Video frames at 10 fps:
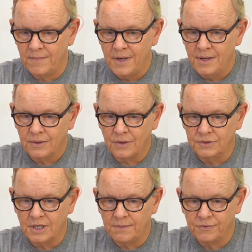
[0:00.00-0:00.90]
goes
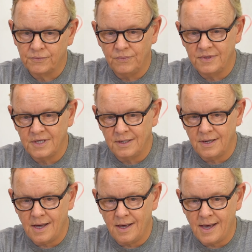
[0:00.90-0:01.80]
up through the
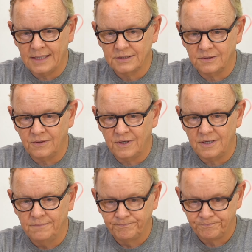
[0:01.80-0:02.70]
axillary
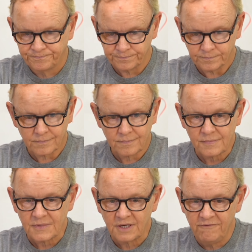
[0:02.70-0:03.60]

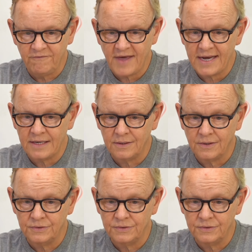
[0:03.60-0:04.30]
vein, goes to the